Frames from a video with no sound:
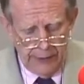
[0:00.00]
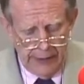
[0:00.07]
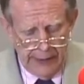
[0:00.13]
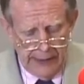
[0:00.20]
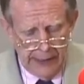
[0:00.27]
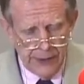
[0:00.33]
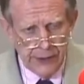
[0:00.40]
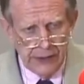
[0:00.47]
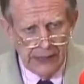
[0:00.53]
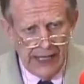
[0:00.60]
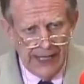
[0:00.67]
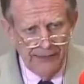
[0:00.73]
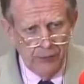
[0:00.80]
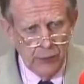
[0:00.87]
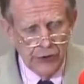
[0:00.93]
that his
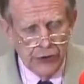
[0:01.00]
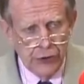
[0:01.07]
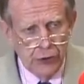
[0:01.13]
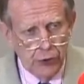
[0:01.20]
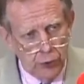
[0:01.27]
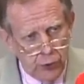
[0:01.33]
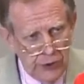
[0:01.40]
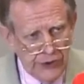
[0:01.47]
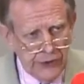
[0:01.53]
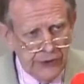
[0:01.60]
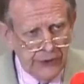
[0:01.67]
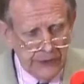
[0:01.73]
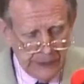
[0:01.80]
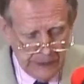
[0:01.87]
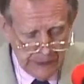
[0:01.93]
life was
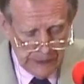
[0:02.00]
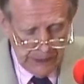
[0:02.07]
twisted